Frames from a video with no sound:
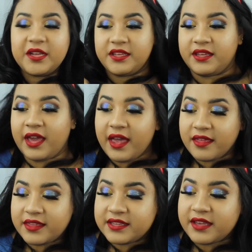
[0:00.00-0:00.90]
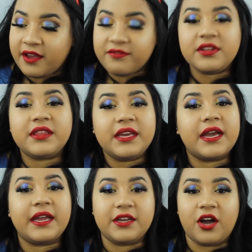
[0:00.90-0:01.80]
but yeah, that's
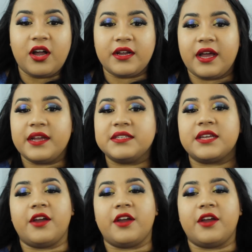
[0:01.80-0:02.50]
everything I got, guys.